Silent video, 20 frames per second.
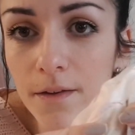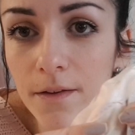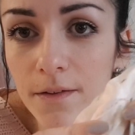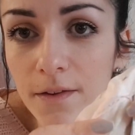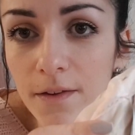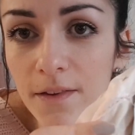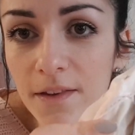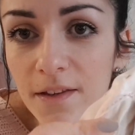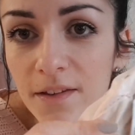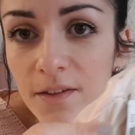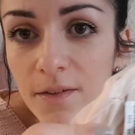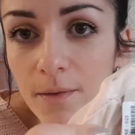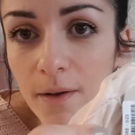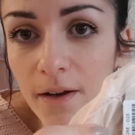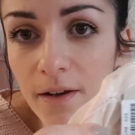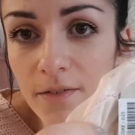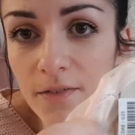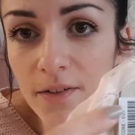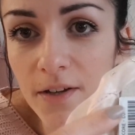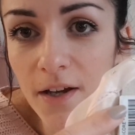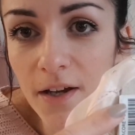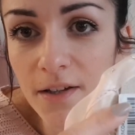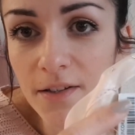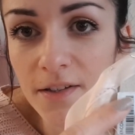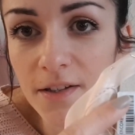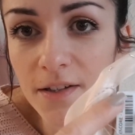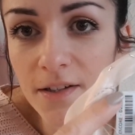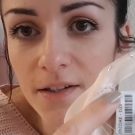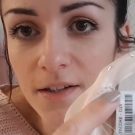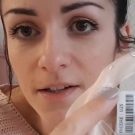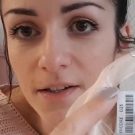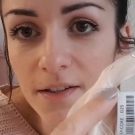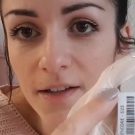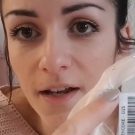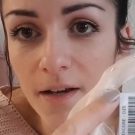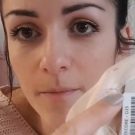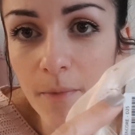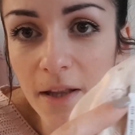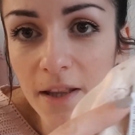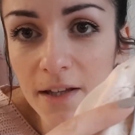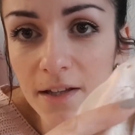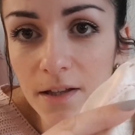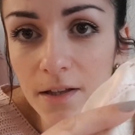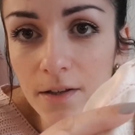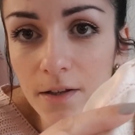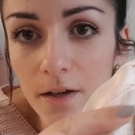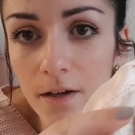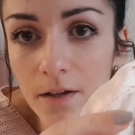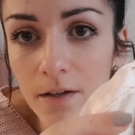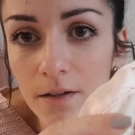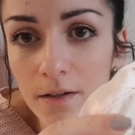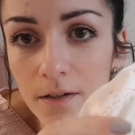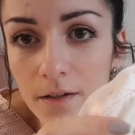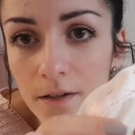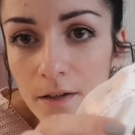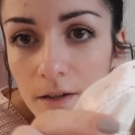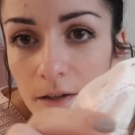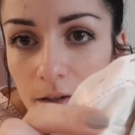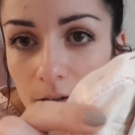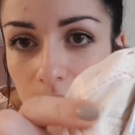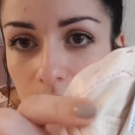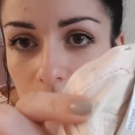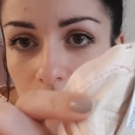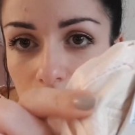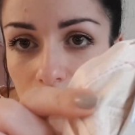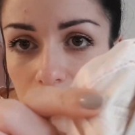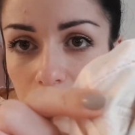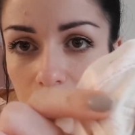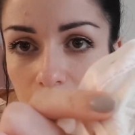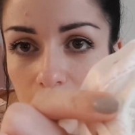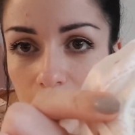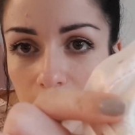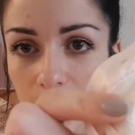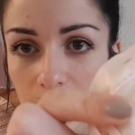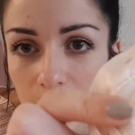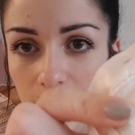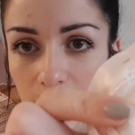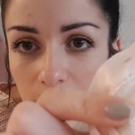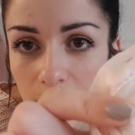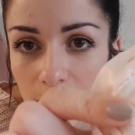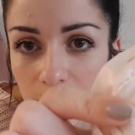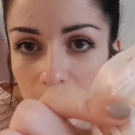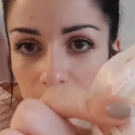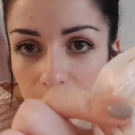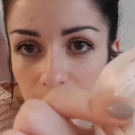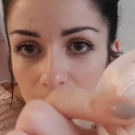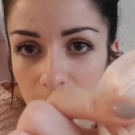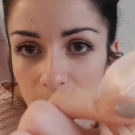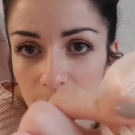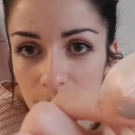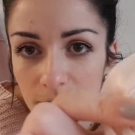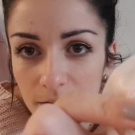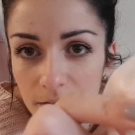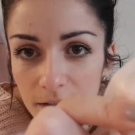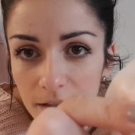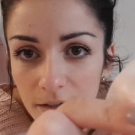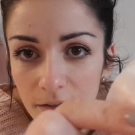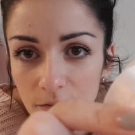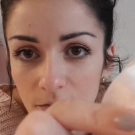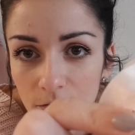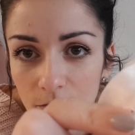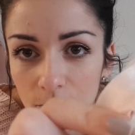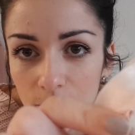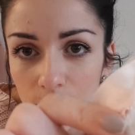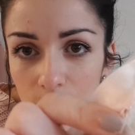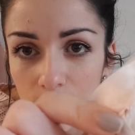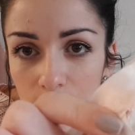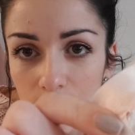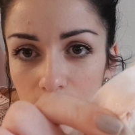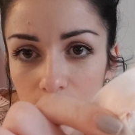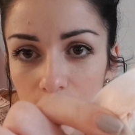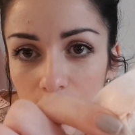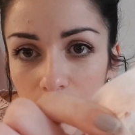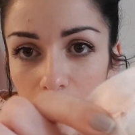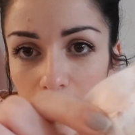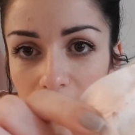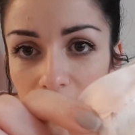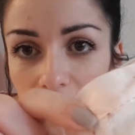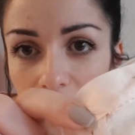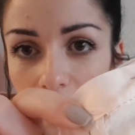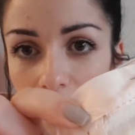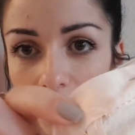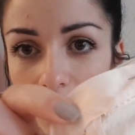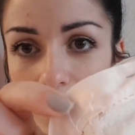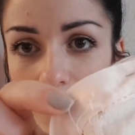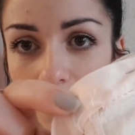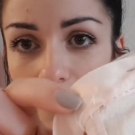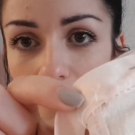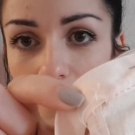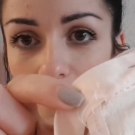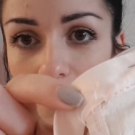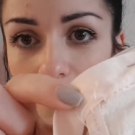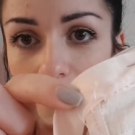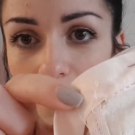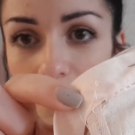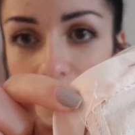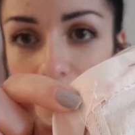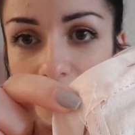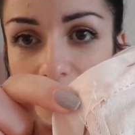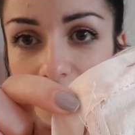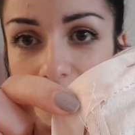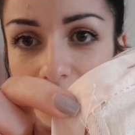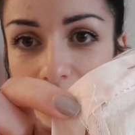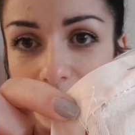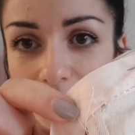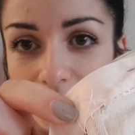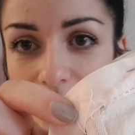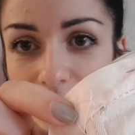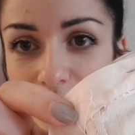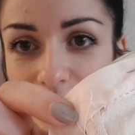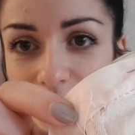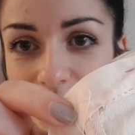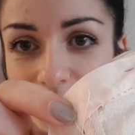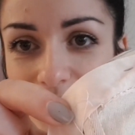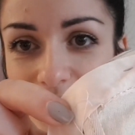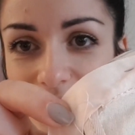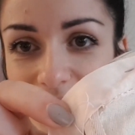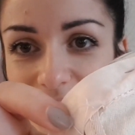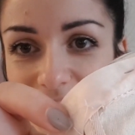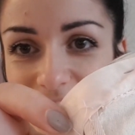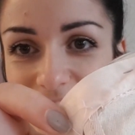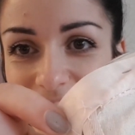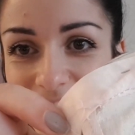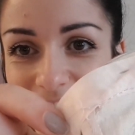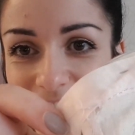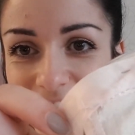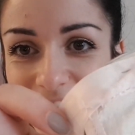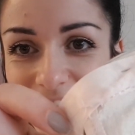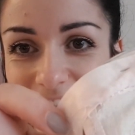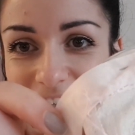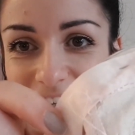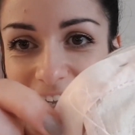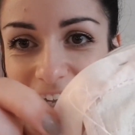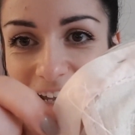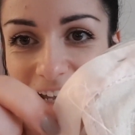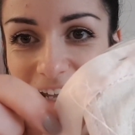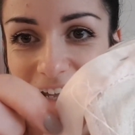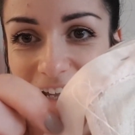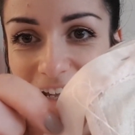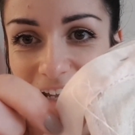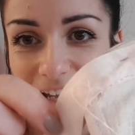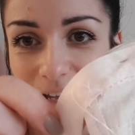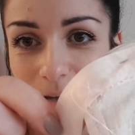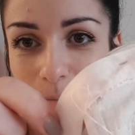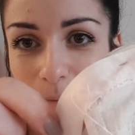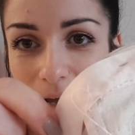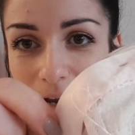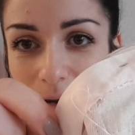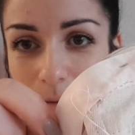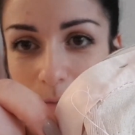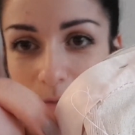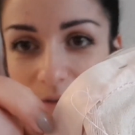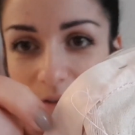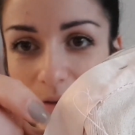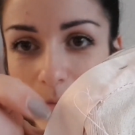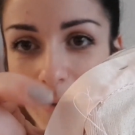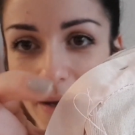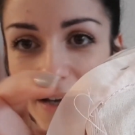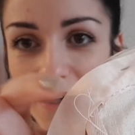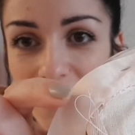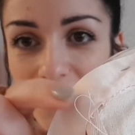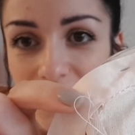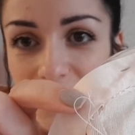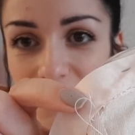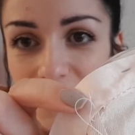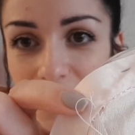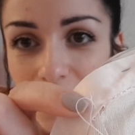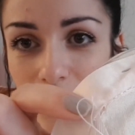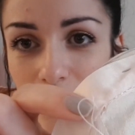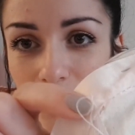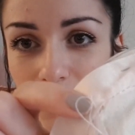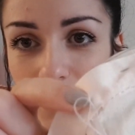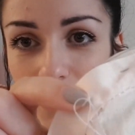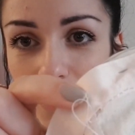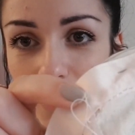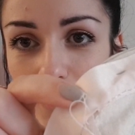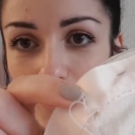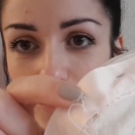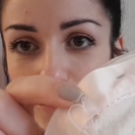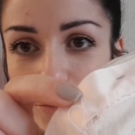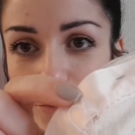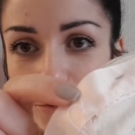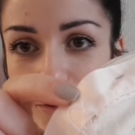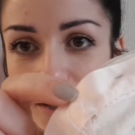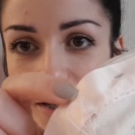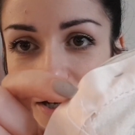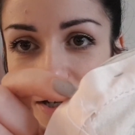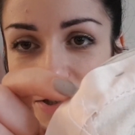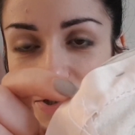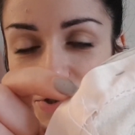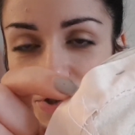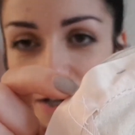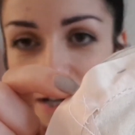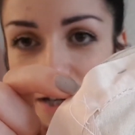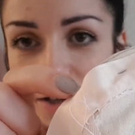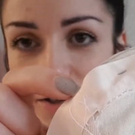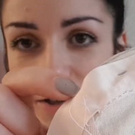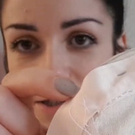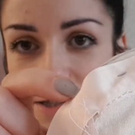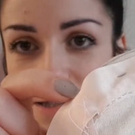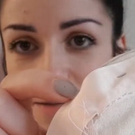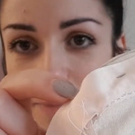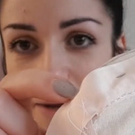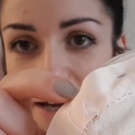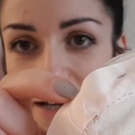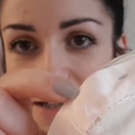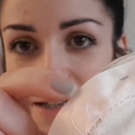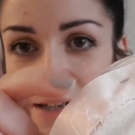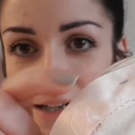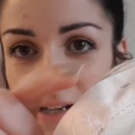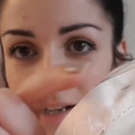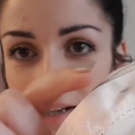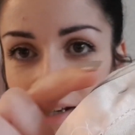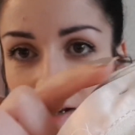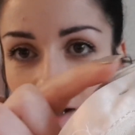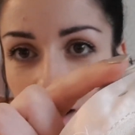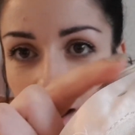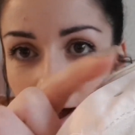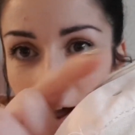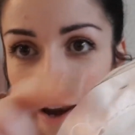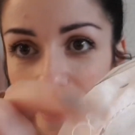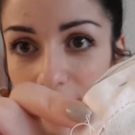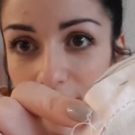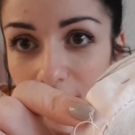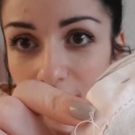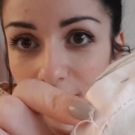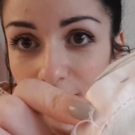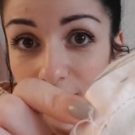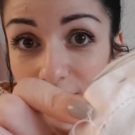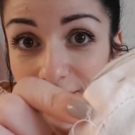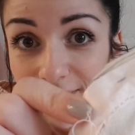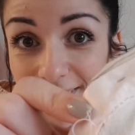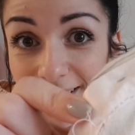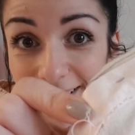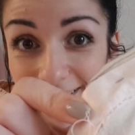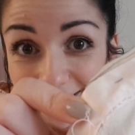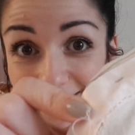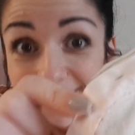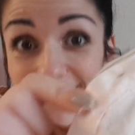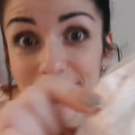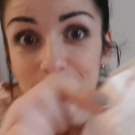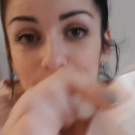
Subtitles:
So this is where I started, and I tied my little knot, and I stitched all the way along. There we go, focus. And I'm up to the binding, so now I'm going to go straight across the binding and around the other side.